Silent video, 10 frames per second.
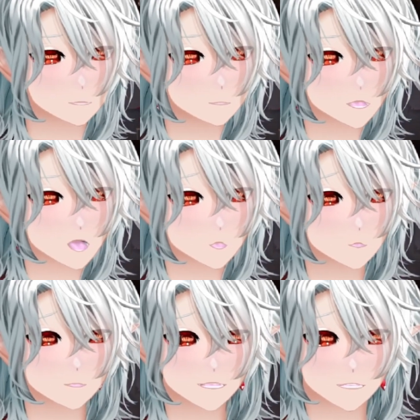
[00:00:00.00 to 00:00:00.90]
But anyway,
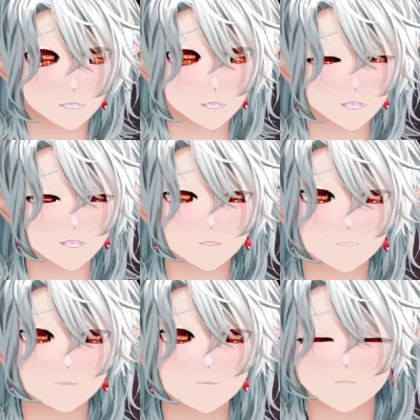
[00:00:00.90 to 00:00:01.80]
a ticket machine
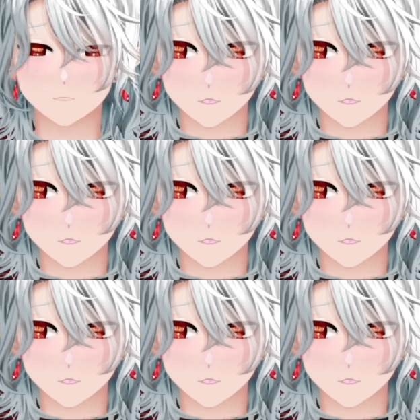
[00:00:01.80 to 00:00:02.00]
means